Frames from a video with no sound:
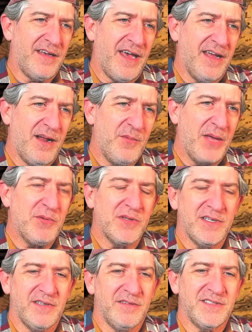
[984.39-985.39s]
and I'm able
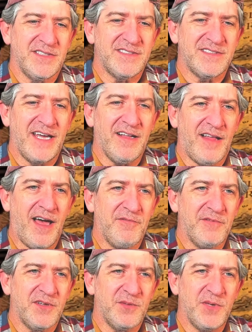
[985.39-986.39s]
to stay alive
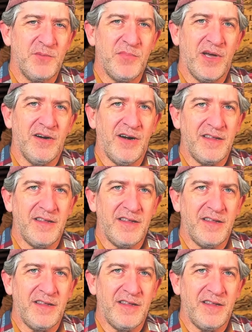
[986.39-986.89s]
a little bit better.